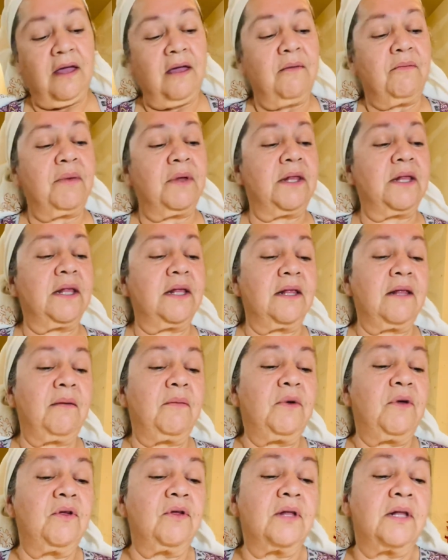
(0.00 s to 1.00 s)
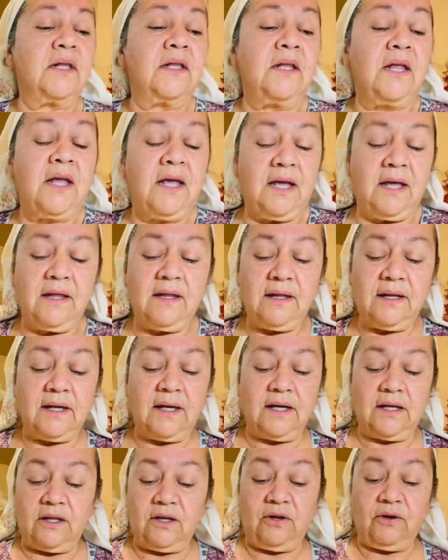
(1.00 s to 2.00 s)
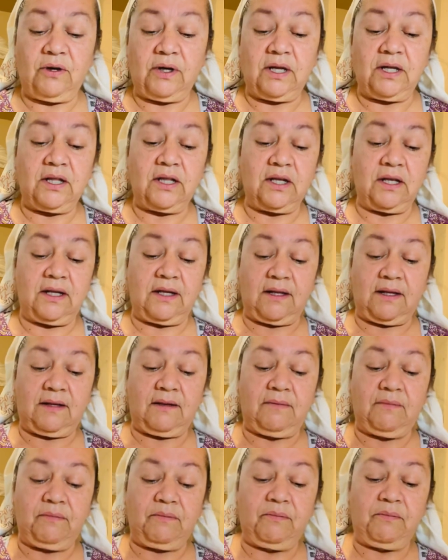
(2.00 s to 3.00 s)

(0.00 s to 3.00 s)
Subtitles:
But since I'm using instant, you can just